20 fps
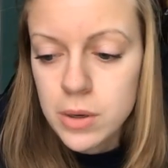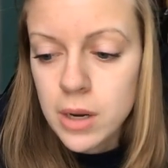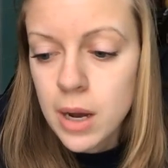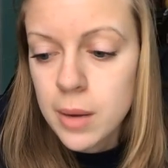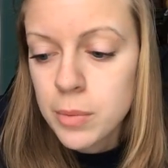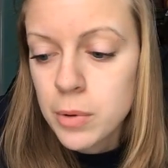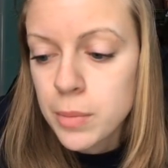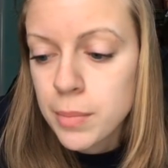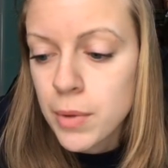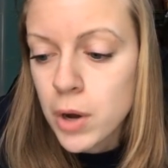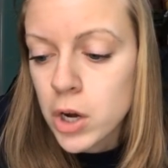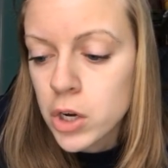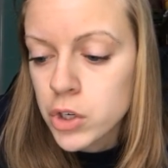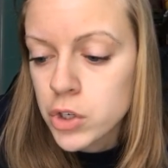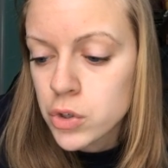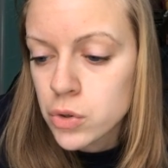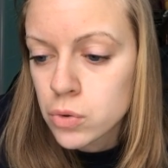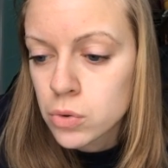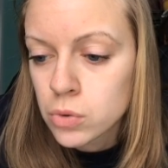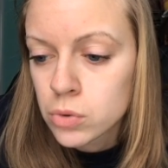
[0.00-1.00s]
a couple
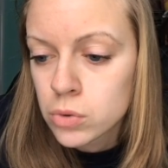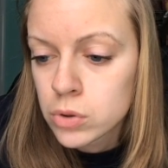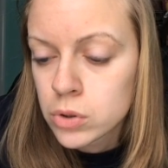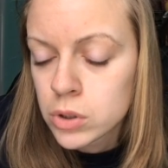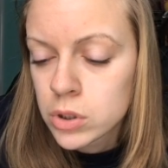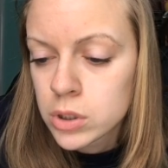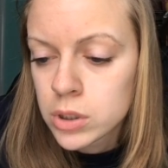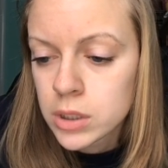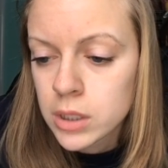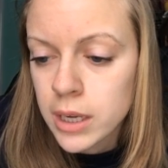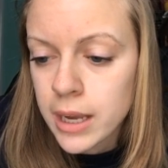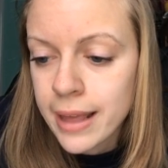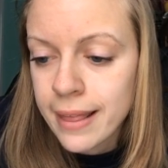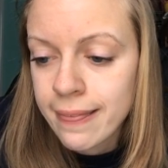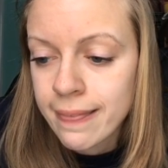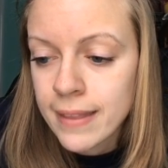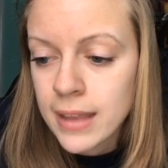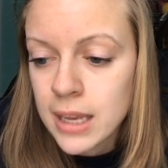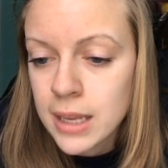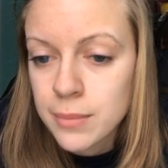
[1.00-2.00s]
modules
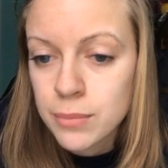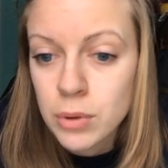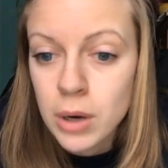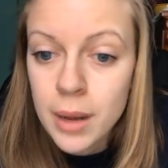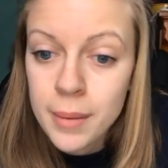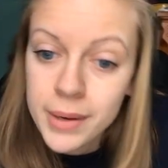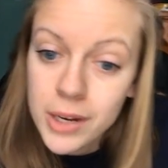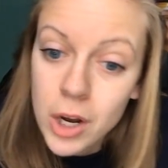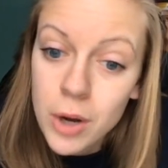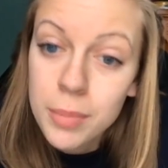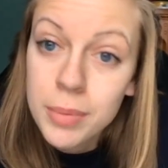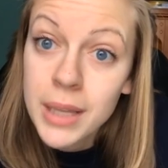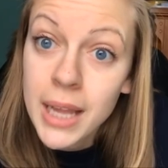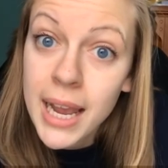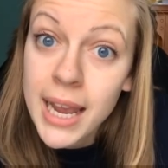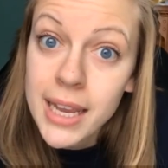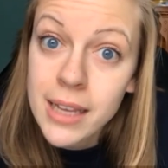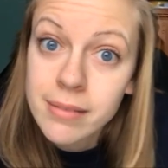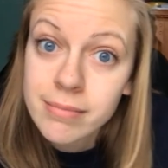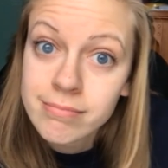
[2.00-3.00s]
and then probably go
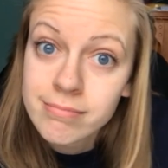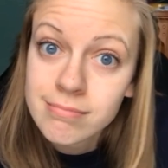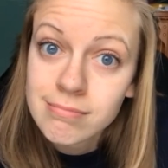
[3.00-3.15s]
play.